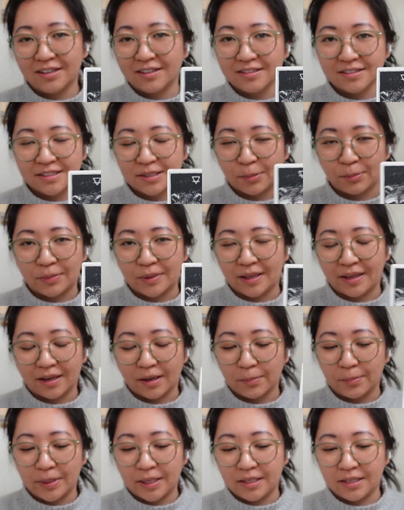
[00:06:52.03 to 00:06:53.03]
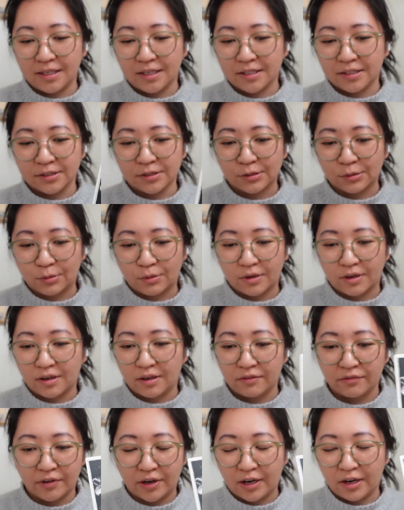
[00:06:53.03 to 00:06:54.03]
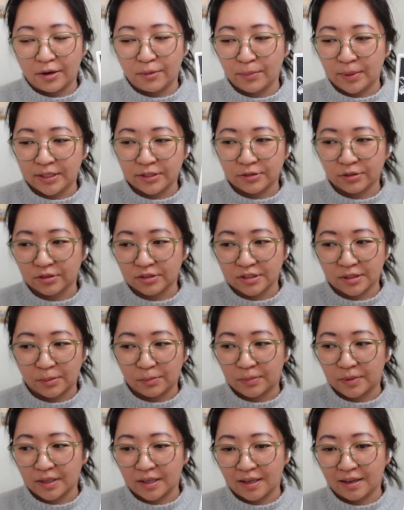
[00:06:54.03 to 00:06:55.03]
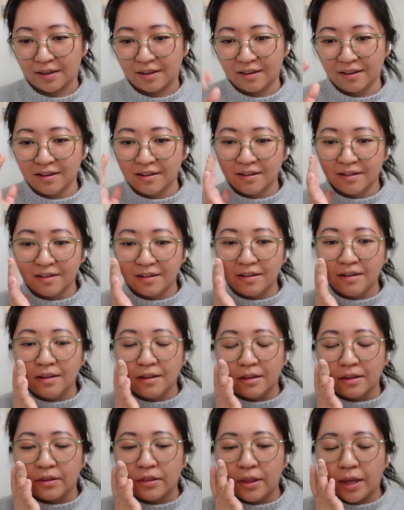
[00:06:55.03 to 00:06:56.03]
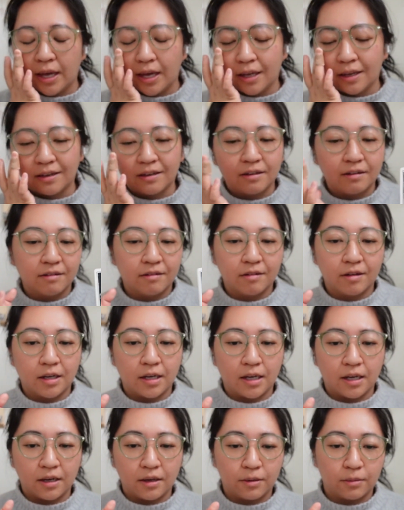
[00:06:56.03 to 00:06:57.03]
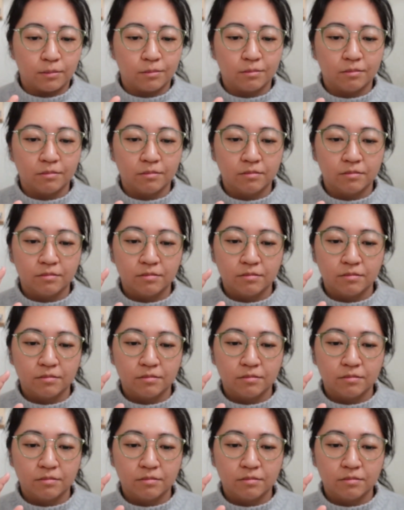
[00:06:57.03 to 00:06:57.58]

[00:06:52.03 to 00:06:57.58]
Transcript: something opinions or environment or something that um